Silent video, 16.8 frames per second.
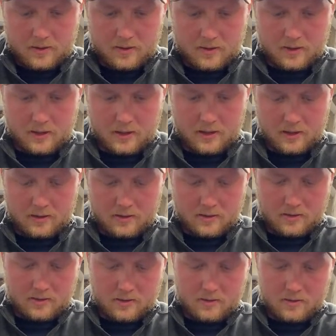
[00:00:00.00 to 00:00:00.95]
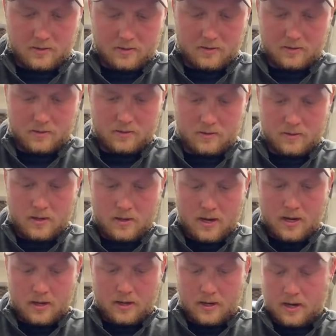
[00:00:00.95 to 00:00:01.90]
Okay.
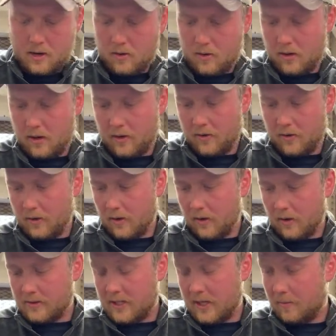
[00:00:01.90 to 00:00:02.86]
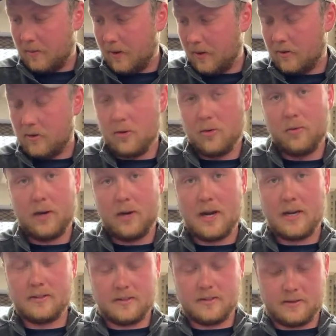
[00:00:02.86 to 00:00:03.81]
Now another little tip here too
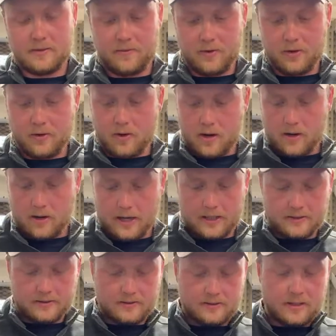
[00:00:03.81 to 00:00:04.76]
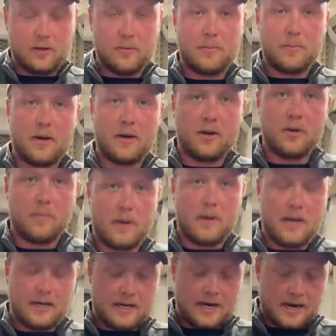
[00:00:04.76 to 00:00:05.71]
guys is if you're running like a center pin or a
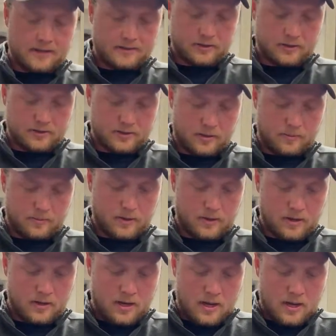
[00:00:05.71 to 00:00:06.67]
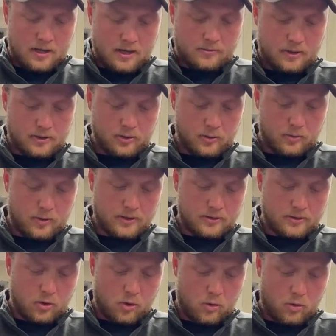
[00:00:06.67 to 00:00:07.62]
bait caster or something, especially when
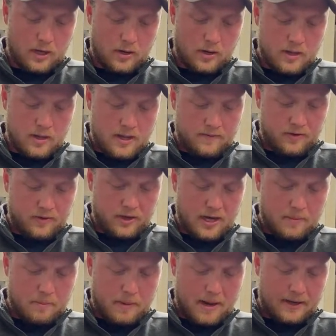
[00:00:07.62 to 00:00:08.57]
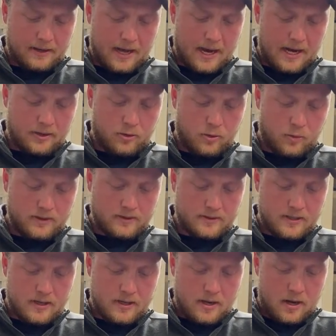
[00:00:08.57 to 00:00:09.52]
it's cold out, if you're getting bad line
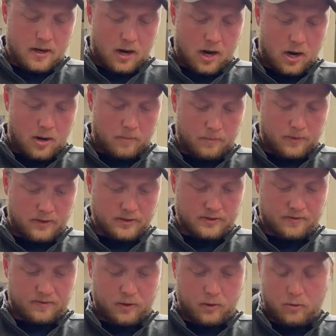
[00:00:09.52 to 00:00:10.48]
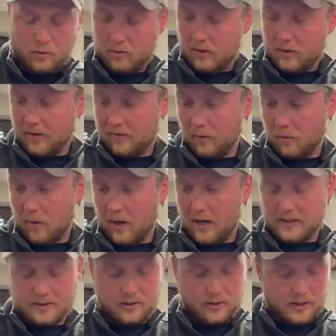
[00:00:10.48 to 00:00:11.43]
twist, um, there's a few different
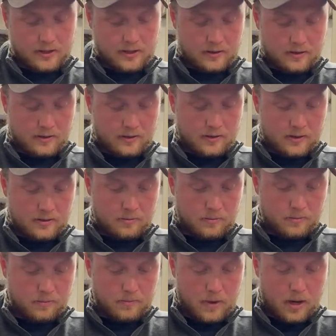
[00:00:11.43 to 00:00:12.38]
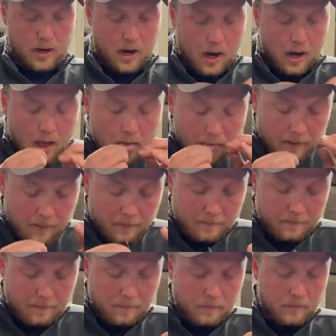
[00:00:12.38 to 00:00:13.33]
ways you can uh,
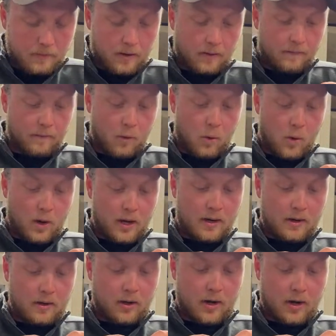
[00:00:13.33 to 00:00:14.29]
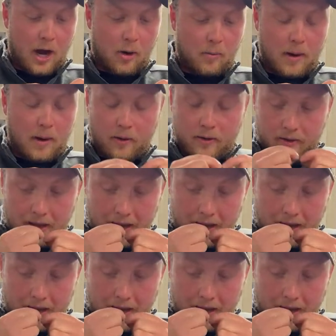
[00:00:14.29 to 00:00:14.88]
avoid or help out your